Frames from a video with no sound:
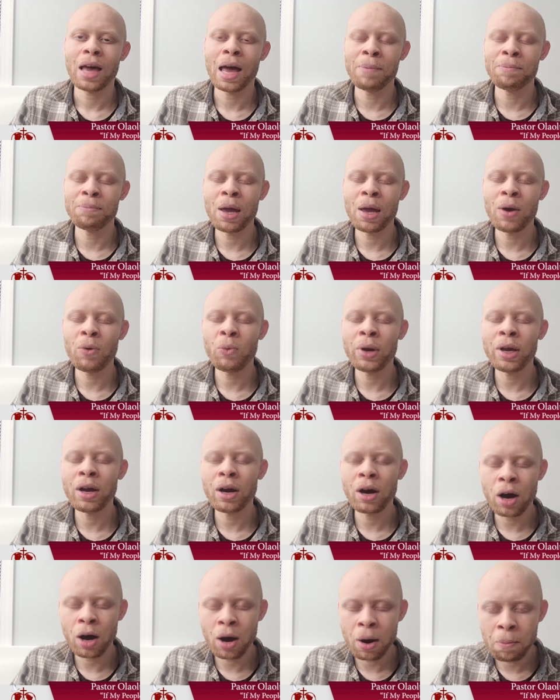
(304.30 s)
And may we
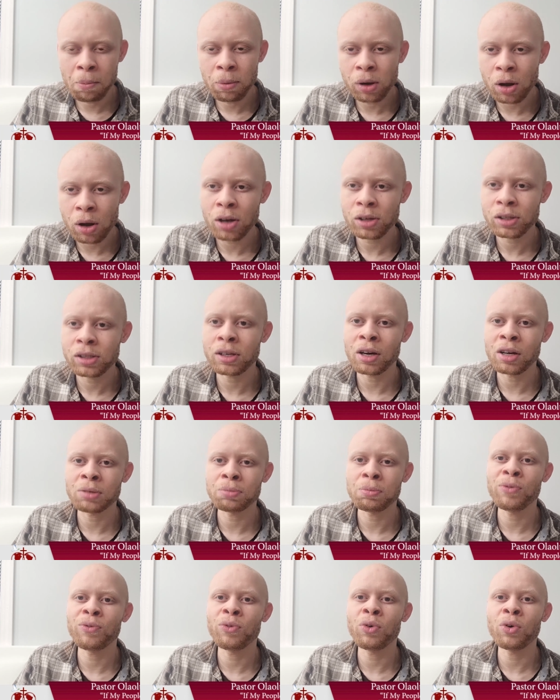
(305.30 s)
humble ourselves
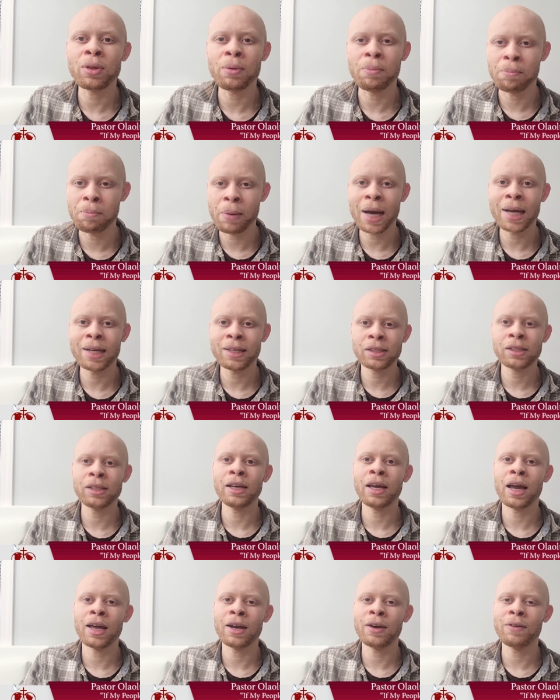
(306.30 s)
before the mighty
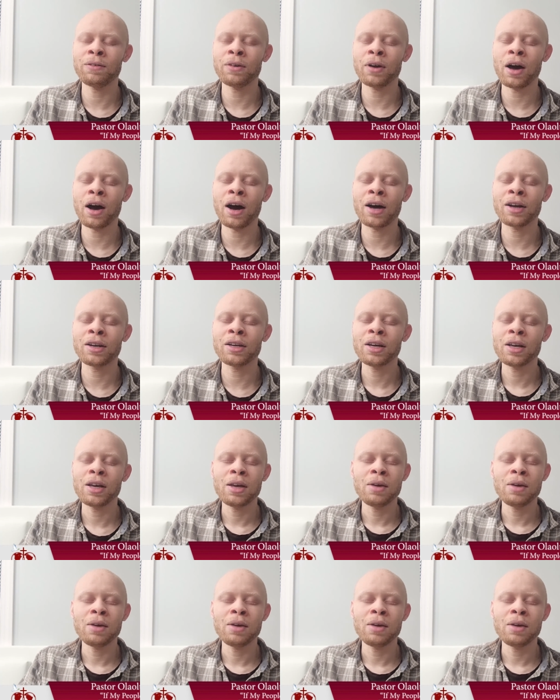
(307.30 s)
hand of God,